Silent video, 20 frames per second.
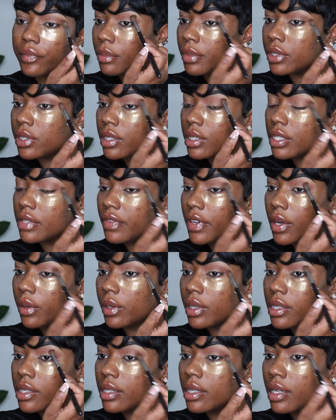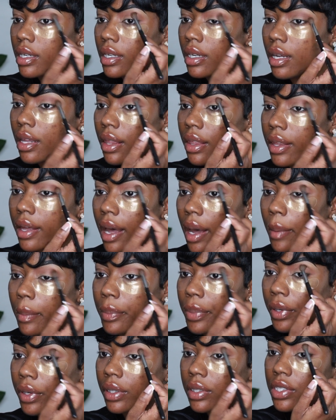But just focusing
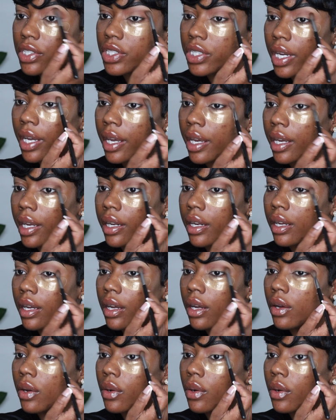that Booked shade